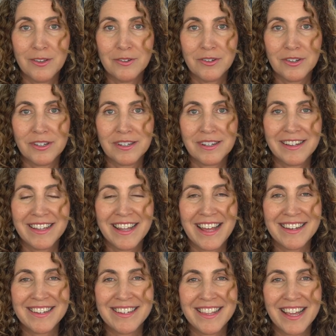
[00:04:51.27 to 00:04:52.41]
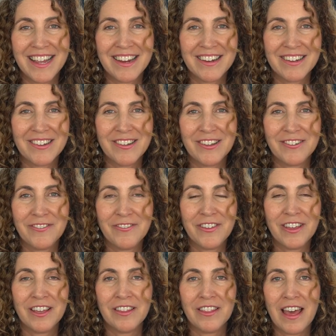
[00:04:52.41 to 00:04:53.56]
You just clench there and you can
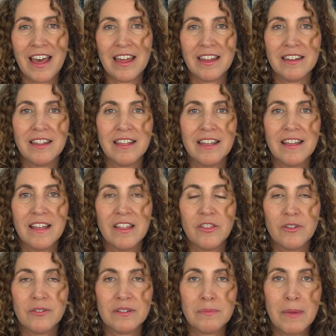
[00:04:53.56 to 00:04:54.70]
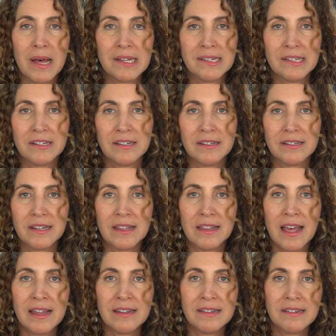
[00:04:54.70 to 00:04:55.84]
feel those muscles. And
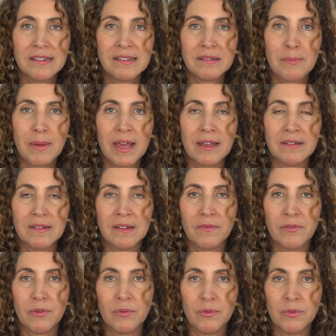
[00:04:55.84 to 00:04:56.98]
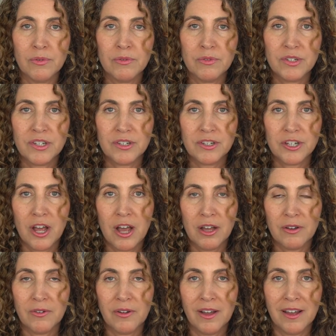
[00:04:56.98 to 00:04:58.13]
that's the space of the root
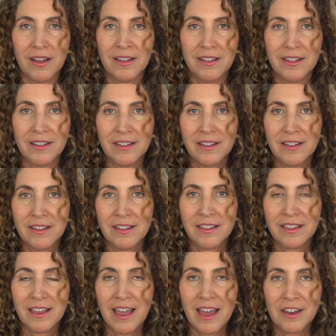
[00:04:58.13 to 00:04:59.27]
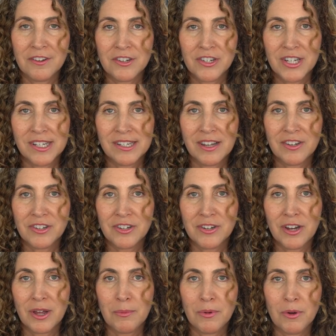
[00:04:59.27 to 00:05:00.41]
chakra, the energy center
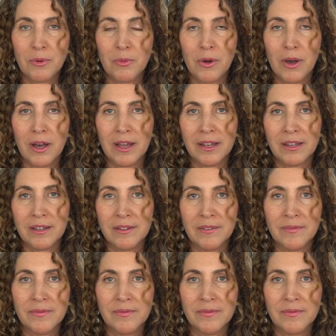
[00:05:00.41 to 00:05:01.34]
number 1.